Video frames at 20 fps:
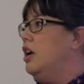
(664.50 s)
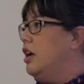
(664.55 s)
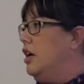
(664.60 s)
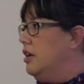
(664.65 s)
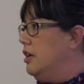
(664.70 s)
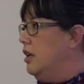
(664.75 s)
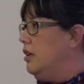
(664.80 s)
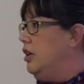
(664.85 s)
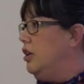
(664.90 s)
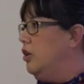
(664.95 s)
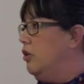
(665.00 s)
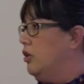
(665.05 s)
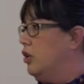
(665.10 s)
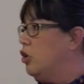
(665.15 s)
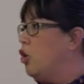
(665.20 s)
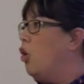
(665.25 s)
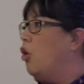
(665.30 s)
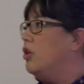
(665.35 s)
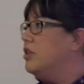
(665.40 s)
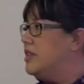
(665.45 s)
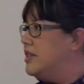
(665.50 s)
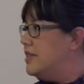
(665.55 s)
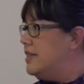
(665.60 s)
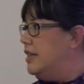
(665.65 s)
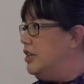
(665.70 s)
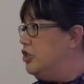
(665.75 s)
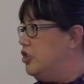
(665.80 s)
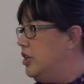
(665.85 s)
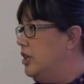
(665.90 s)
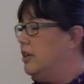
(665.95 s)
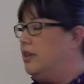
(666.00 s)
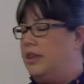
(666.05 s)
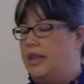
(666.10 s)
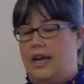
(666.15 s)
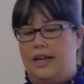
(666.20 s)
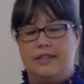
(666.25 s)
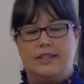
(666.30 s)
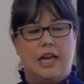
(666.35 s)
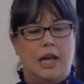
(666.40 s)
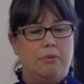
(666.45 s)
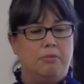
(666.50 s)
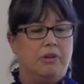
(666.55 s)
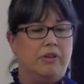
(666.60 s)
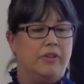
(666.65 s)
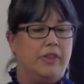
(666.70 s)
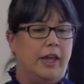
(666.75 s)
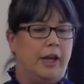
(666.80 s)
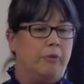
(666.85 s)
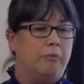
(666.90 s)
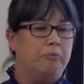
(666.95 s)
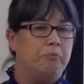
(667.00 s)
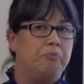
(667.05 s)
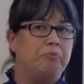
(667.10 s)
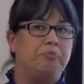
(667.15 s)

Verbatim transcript: uh, you know, a court decision, that type of thing.